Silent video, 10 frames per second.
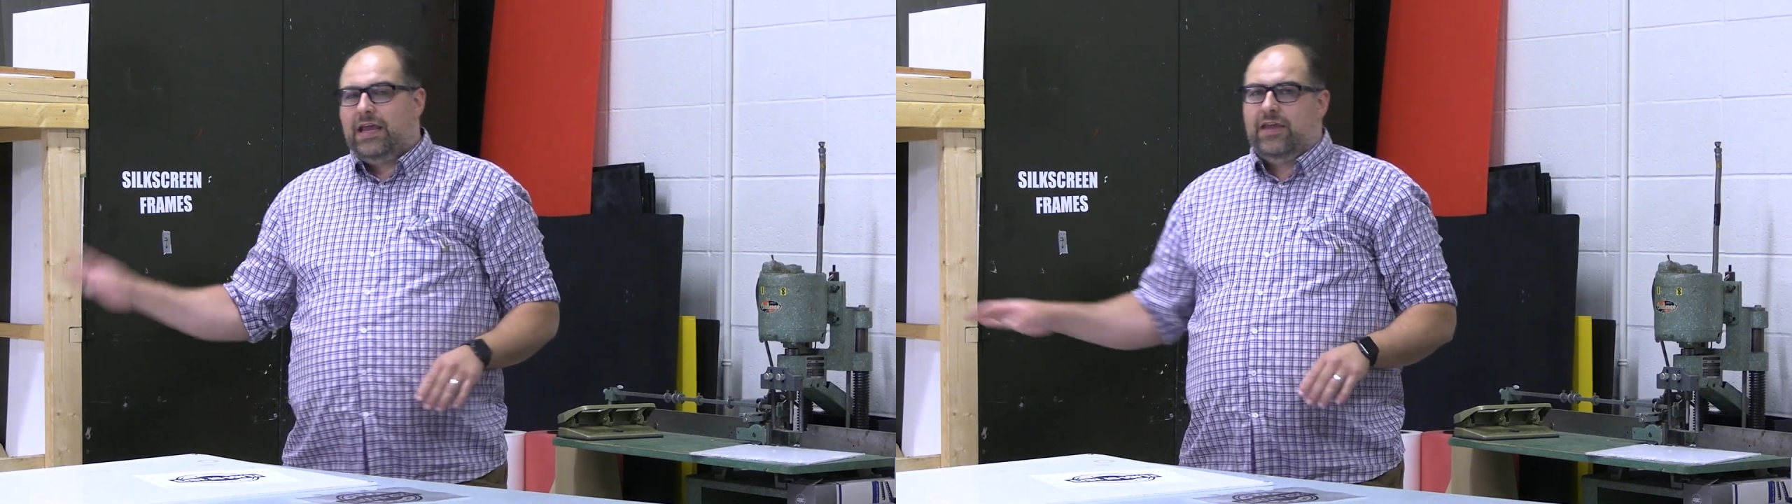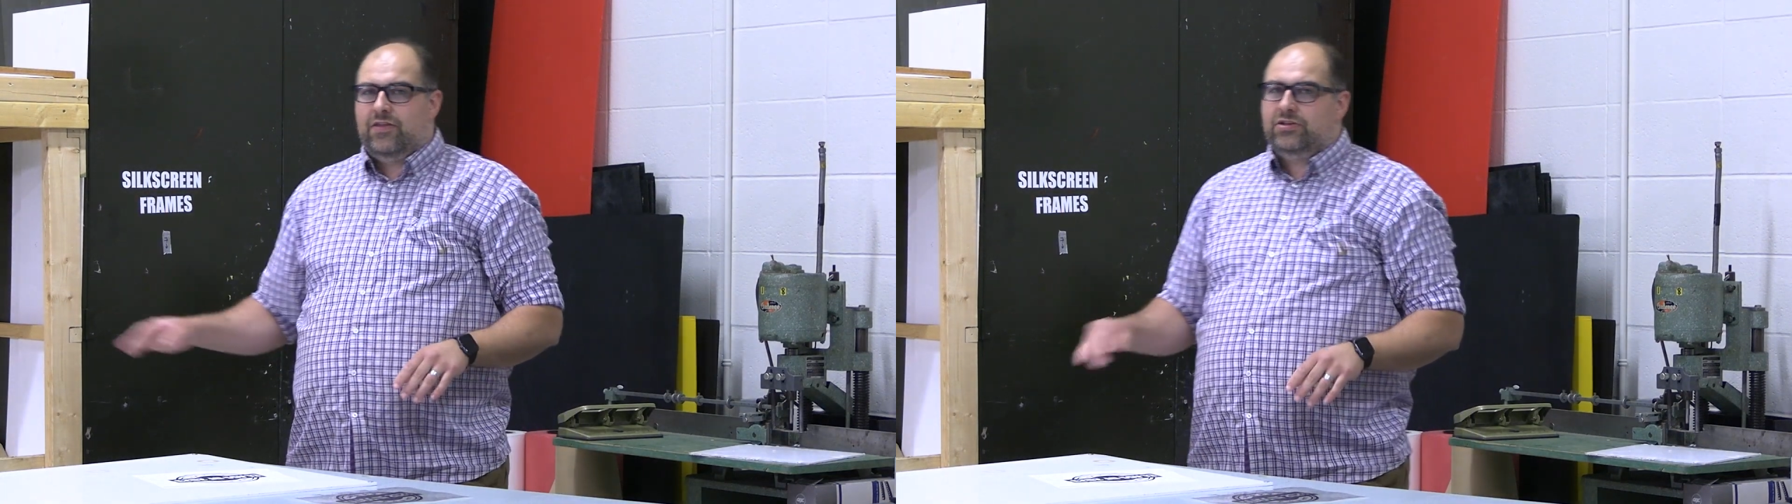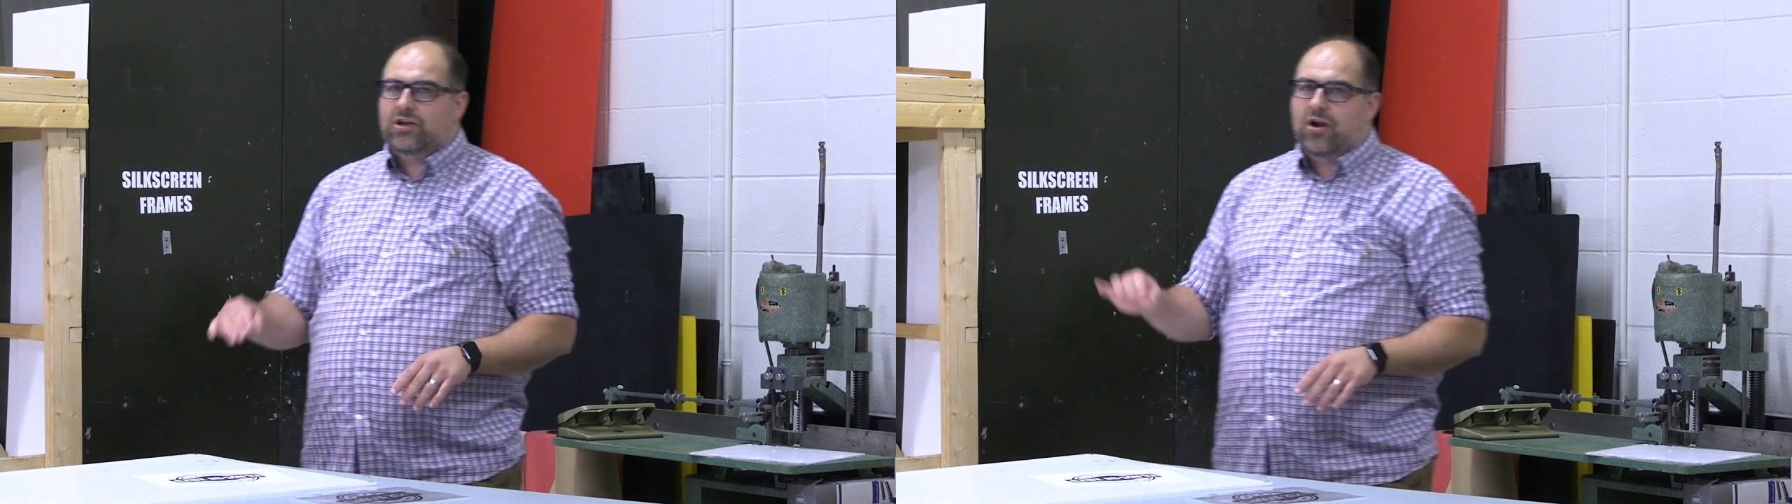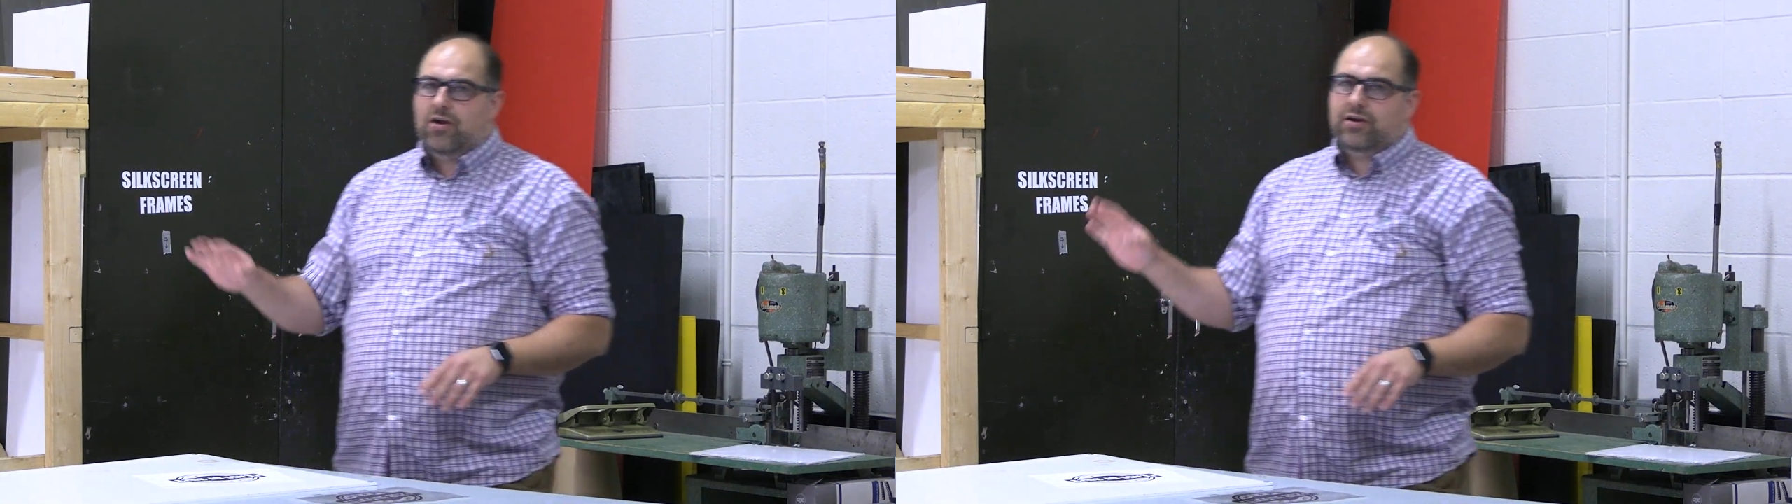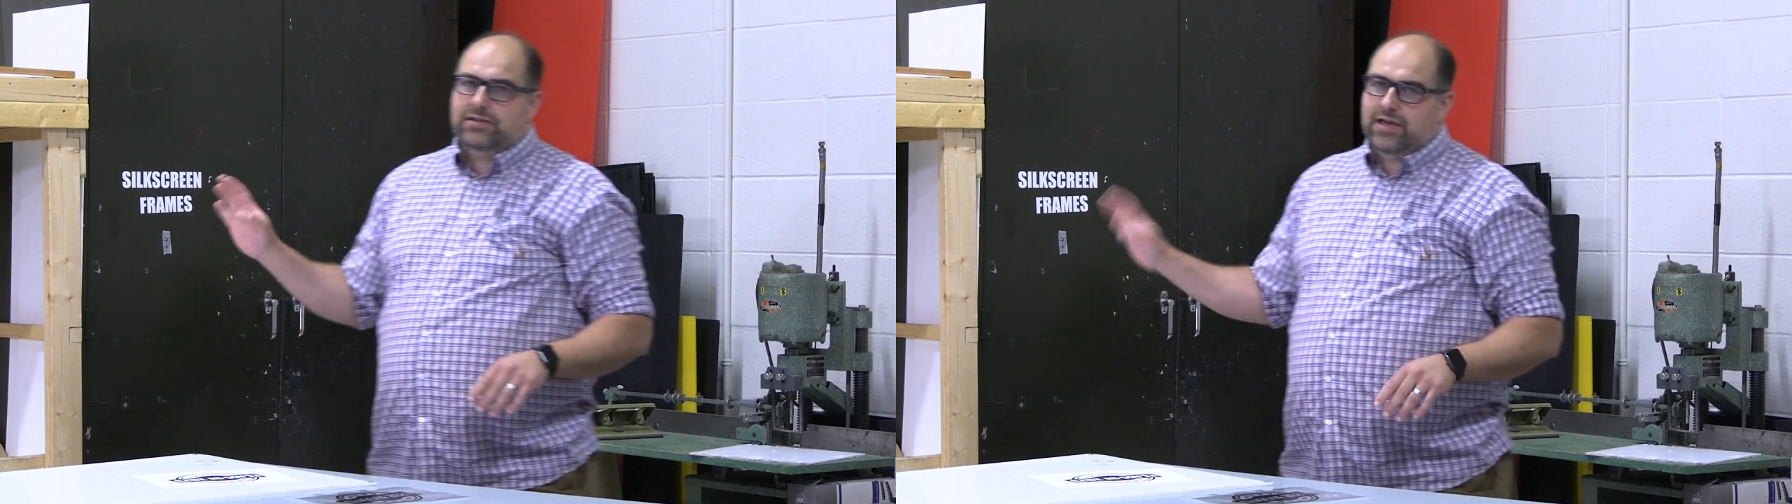in the
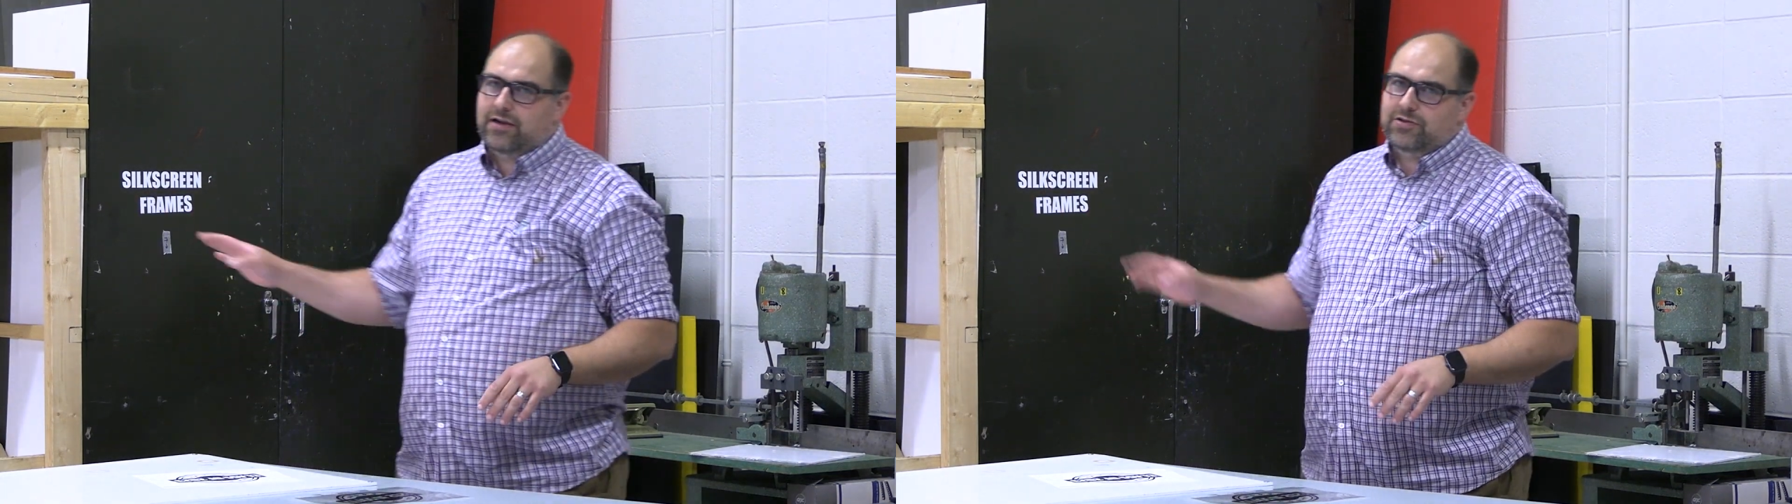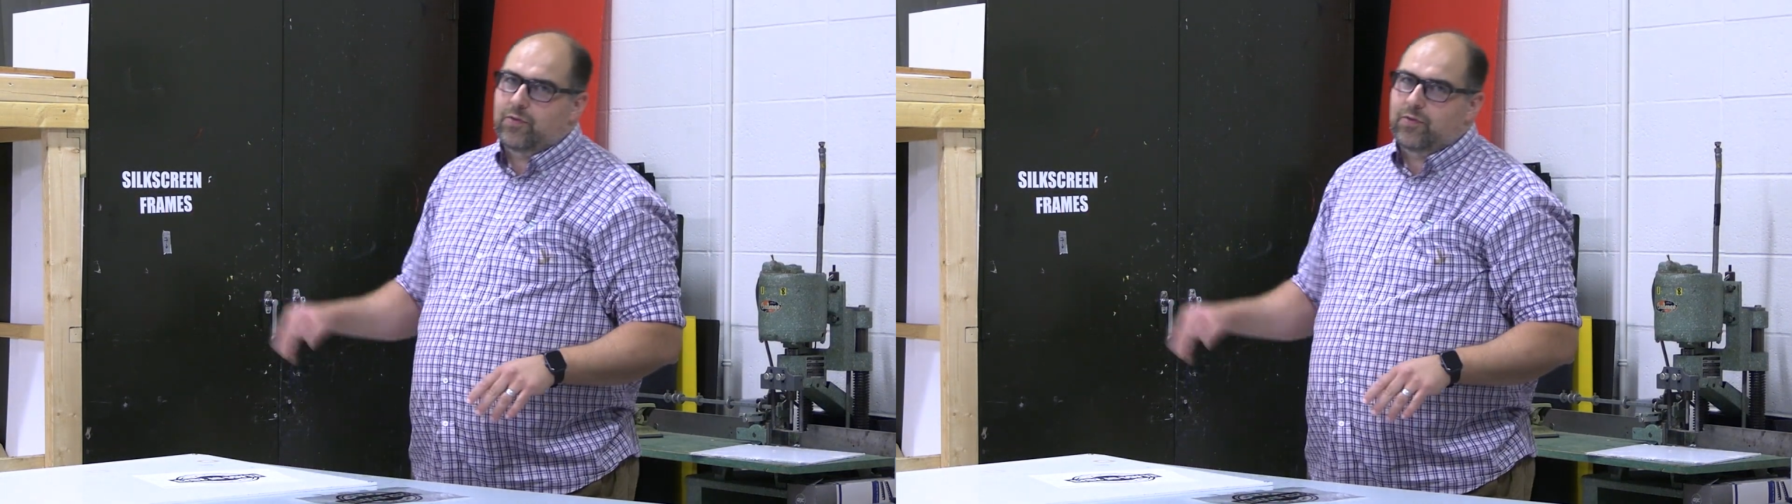dark, tucked